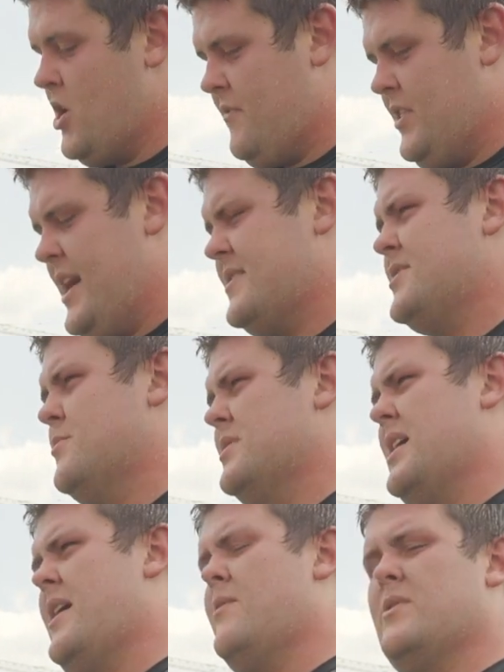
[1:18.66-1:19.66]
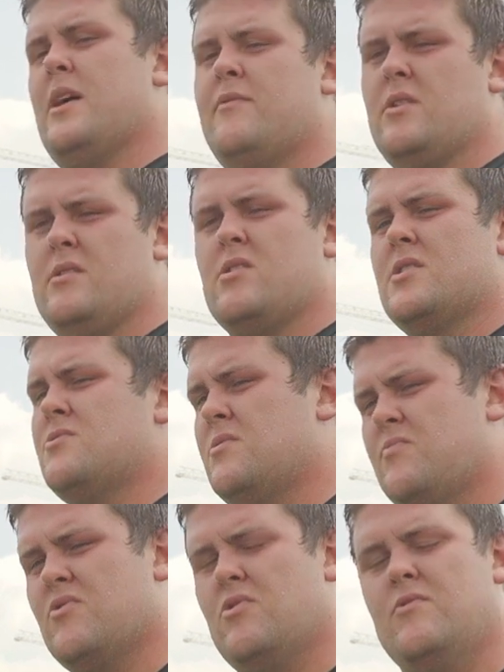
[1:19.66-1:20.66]
off last year with that, we definitely are looking to
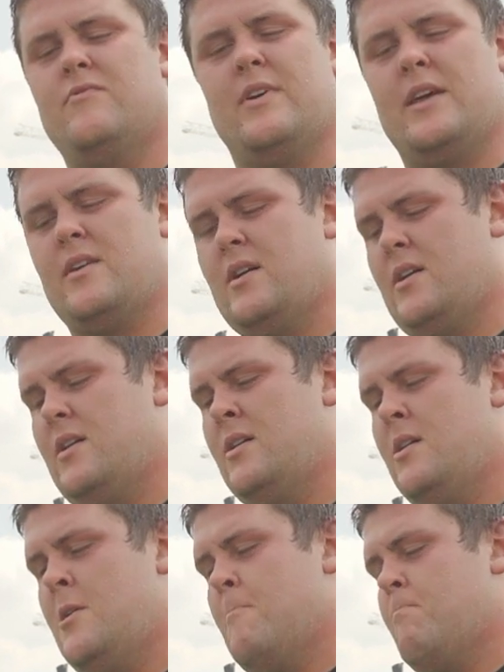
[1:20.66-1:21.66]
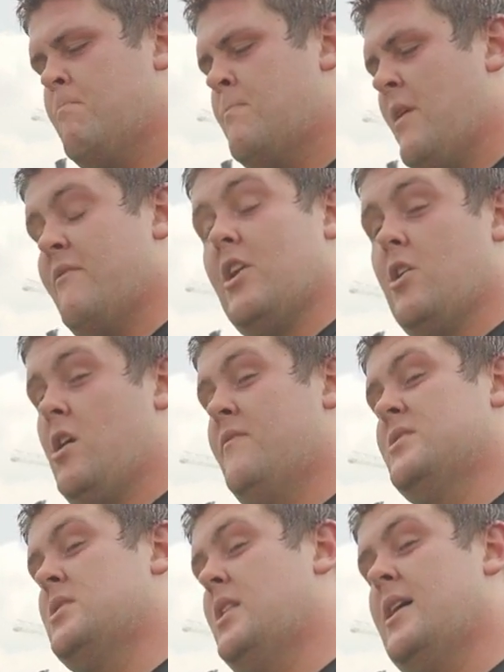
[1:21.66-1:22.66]
improve. And uh, a veteran
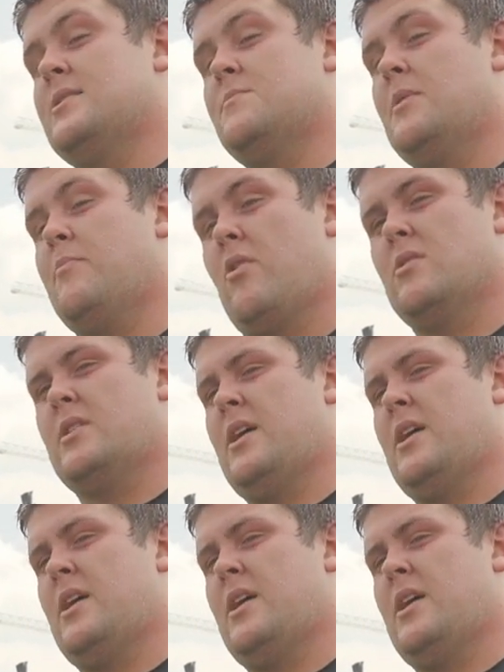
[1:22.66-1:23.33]
offensive line is a big part in